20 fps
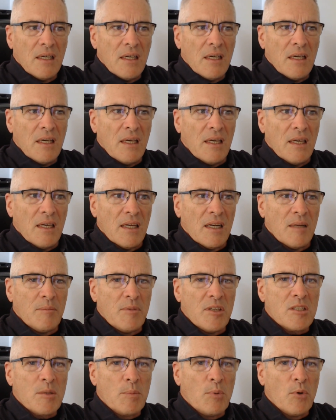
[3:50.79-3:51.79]
And I'm
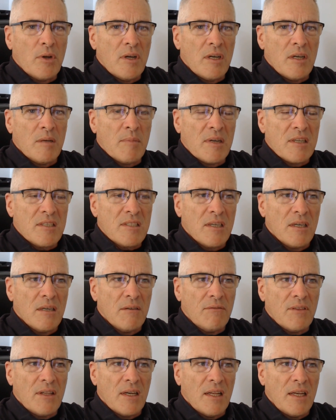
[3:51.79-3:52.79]
disappointed in
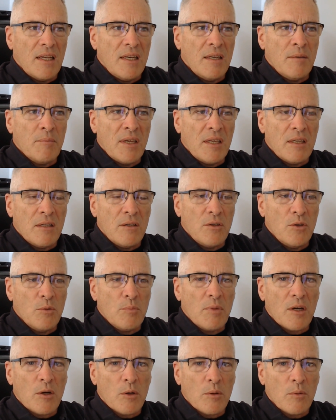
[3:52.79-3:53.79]
myself that I didn't do
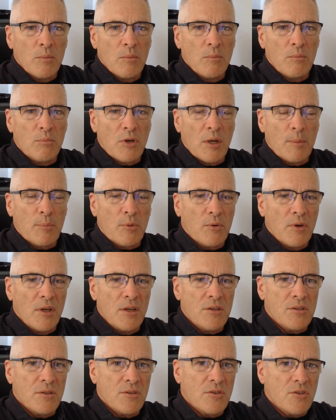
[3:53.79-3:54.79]
better
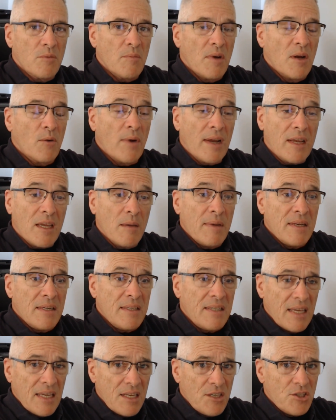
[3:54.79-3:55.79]
preparation. So my
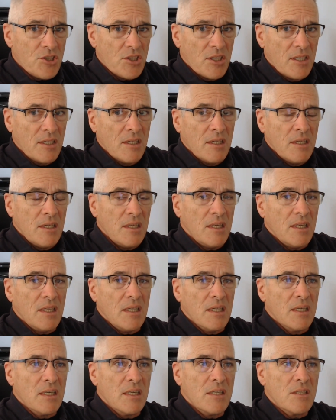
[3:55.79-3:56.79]
recommendation
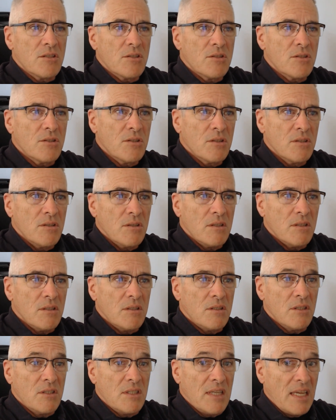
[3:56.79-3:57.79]
is
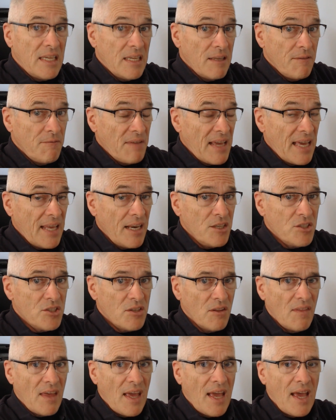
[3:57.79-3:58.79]
to take advantage
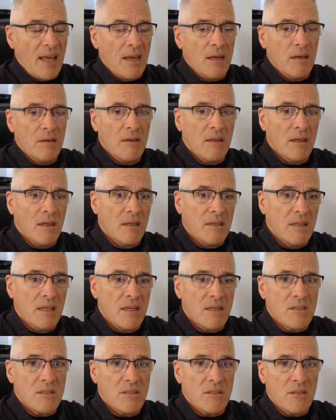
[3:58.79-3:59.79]
of that and
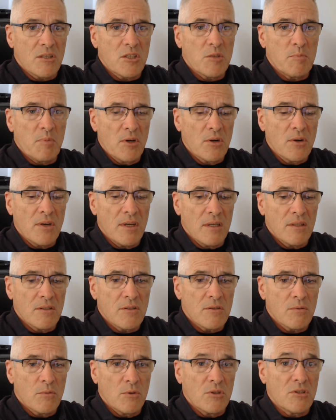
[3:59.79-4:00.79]
Dennis's
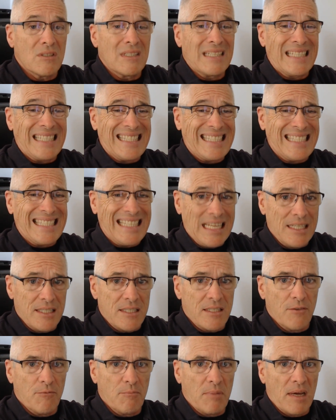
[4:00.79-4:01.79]
experience, which is
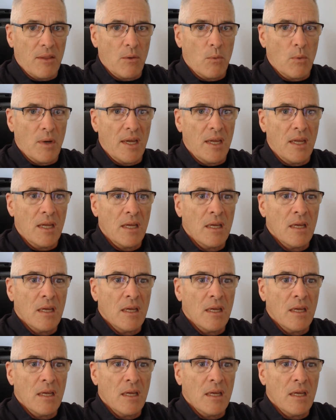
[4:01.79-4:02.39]
extensive, by the way.